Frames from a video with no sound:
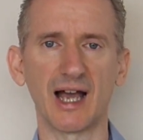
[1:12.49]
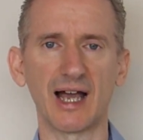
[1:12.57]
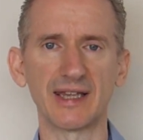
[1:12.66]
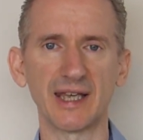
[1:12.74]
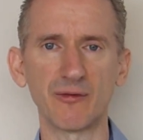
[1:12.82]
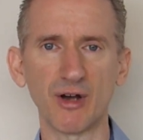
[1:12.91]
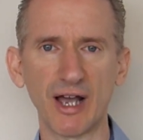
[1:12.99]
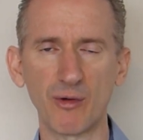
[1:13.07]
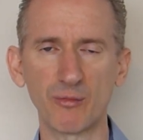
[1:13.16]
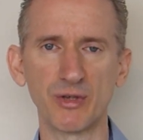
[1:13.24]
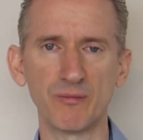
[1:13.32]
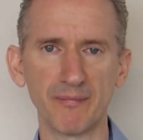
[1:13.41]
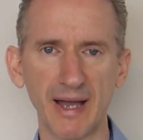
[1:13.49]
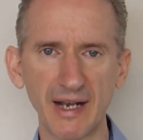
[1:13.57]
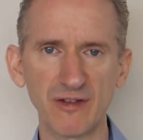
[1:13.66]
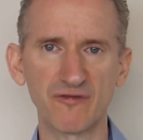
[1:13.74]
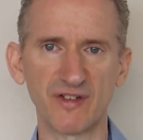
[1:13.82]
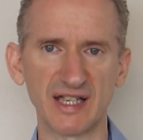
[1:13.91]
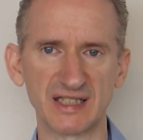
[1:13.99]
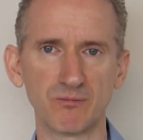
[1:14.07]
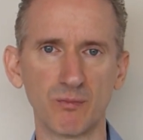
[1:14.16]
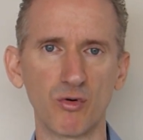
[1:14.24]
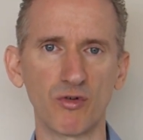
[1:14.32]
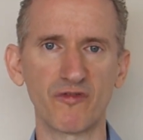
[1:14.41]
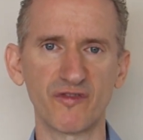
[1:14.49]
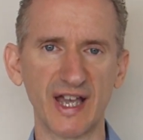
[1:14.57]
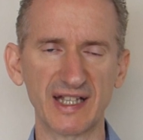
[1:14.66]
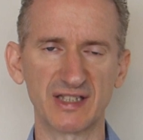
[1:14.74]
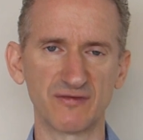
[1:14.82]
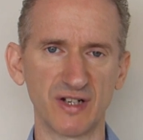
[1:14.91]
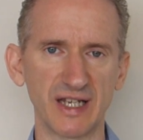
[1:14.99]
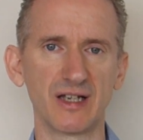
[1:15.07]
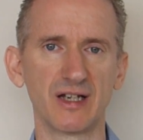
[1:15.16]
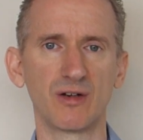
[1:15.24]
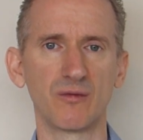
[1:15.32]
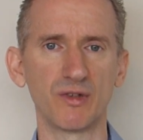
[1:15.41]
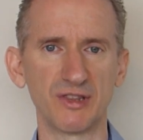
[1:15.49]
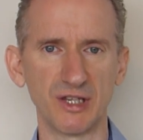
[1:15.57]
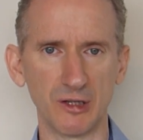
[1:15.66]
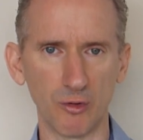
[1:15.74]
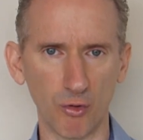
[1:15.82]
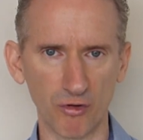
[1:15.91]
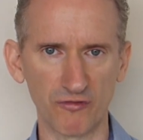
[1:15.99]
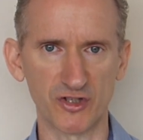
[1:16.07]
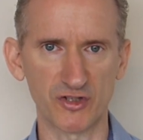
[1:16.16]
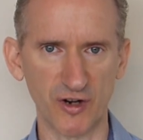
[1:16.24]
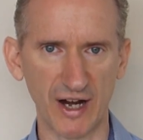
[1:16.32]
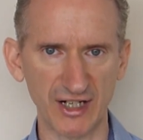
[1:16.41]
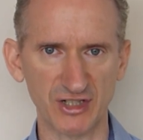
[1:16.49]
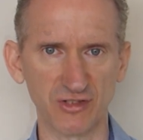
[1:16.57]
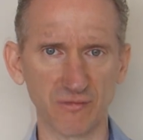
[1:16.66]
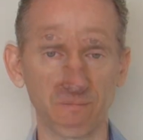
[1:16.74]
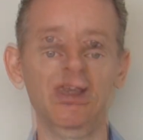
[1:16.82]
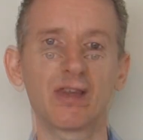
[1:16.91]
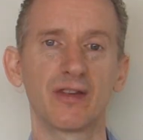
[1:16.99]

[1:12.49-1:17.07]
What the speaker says: and they will help you manifest more effectively with the law of attraction.